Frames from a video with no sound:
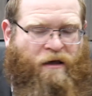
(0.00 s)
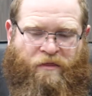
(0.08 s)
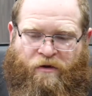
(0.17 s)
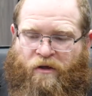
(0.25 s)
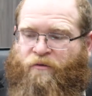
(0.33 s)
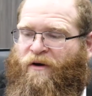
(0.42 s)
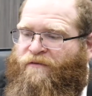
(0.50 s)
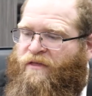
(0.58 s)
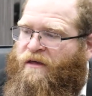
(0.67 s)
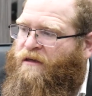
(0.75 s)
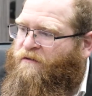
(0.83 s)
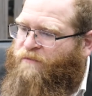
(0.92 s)
The other way of
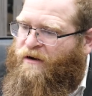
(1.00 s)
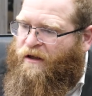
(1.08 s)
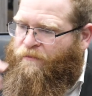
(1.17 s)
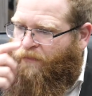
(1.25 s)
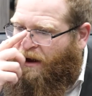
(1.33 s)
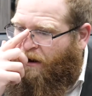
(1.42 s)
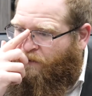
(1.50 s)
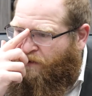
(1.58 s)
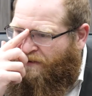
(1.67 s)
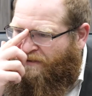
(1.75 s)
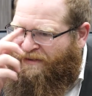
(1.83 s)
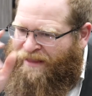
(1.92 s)
thinking of Mincha Ma'ariv
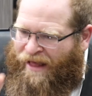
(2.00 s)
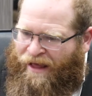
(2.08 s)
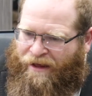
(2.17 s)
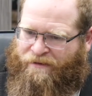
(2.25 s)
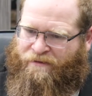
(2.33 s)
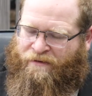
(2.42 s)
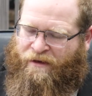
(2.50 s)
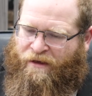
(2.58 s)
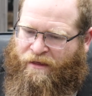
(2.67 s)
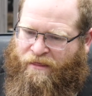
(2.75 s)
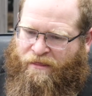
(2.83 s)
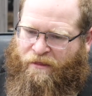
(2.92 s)
is not
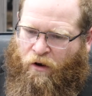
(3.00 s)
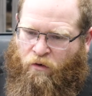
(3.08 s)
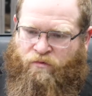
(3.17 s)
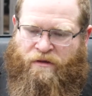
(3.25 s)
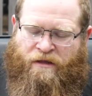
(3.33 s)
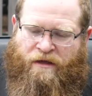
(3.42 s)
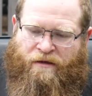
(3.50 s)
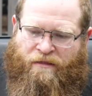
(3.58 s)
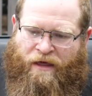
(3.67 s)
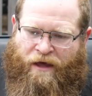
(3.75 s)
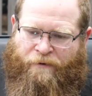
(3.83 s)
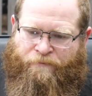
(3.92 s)
only
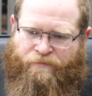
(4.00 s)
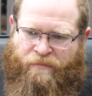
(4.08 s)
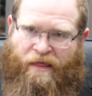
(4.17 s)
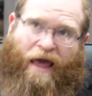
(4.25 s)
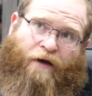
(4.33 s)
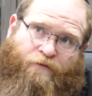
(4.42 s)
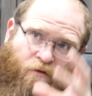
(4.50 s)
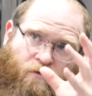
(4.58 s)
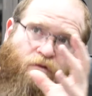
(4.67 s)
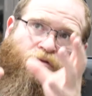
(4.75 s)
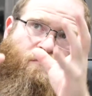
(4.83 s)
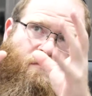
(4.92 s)
that
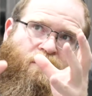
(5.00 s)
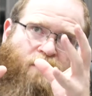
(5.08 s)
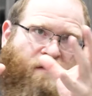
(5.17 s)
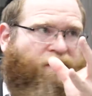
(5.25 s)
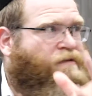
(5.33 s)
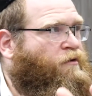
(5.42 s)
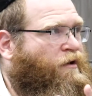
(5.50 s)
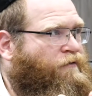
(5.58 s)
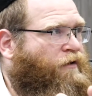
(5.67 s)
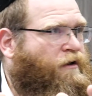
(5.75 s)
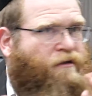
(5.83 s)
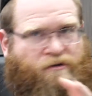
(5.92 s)
afternoon needs its own
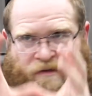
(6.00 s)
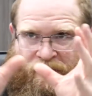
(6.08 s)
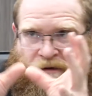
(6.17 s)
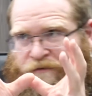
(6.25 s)
avodah, just in a